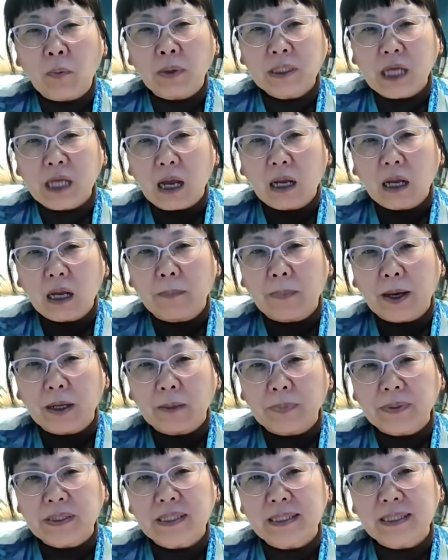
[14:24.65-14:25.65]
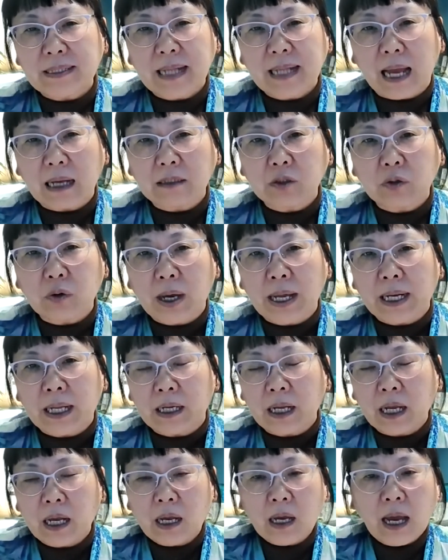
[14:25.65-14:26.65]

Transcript: we talk about business tax credit,